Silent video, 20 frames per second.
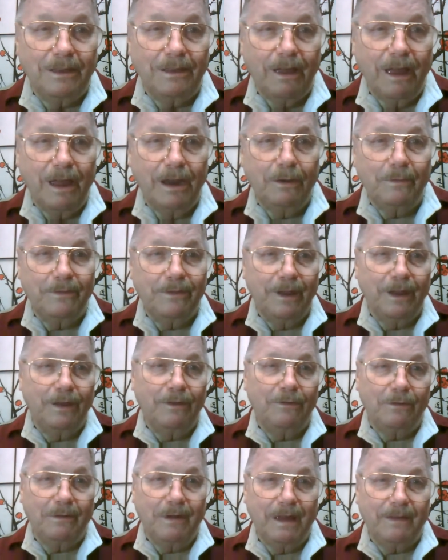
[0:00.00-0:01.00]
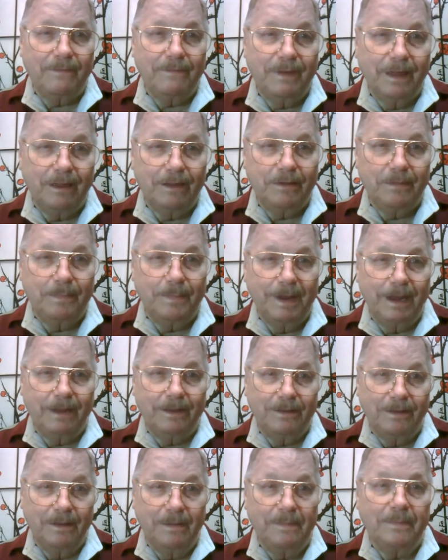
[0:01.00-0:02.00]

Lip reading: title is Angel Raphael Speaks.